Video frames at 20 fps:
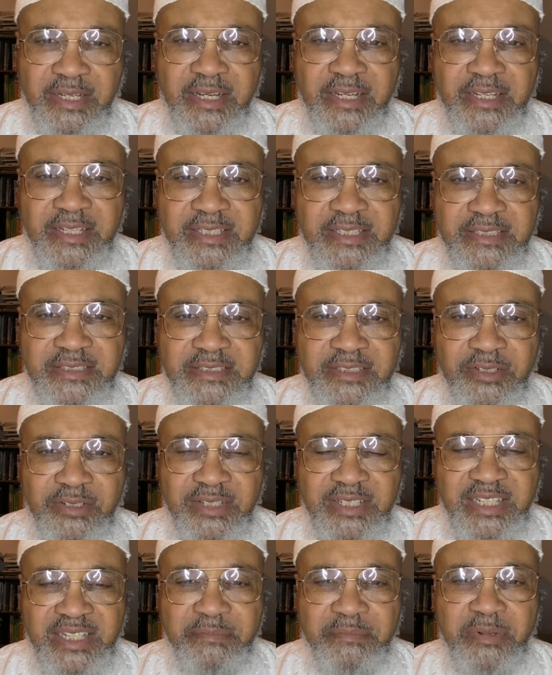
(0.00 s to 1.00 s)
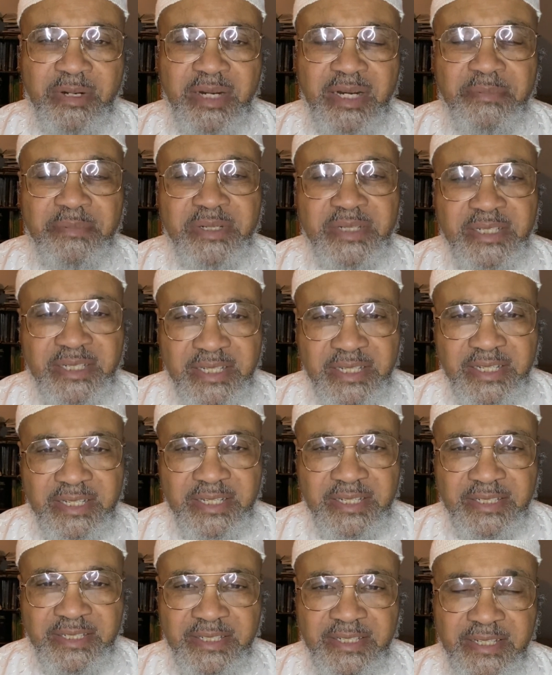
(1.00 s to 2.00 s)
Here's Aleem Muhammad
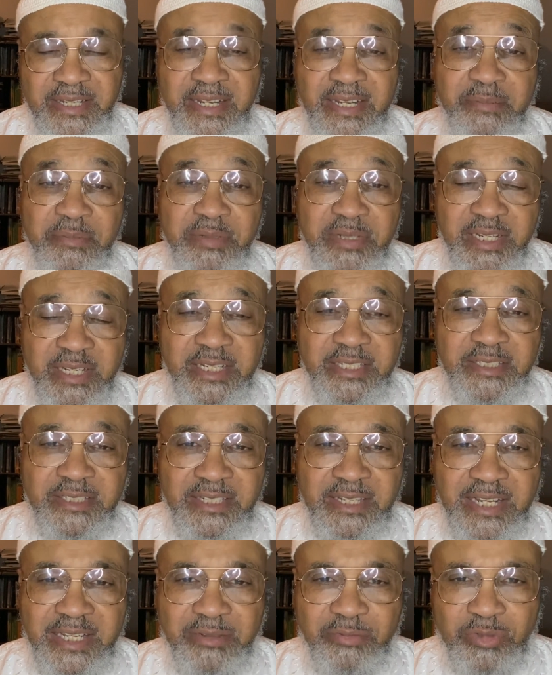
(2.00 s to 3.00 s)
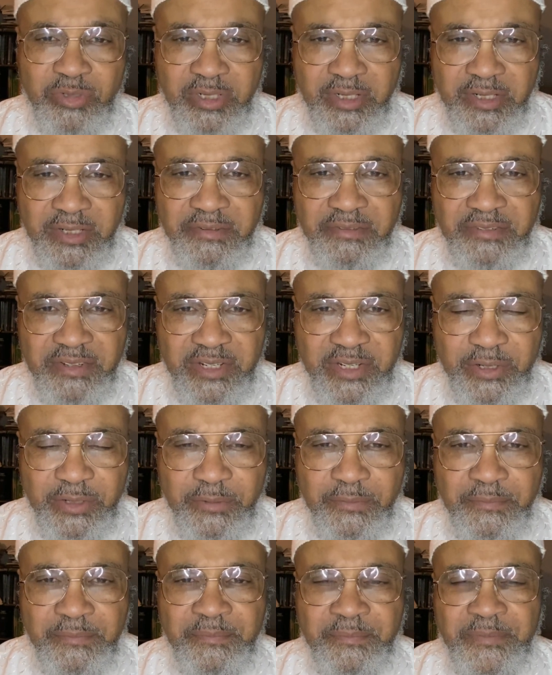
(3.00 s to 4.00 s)
again. Here I am again tonight with another video.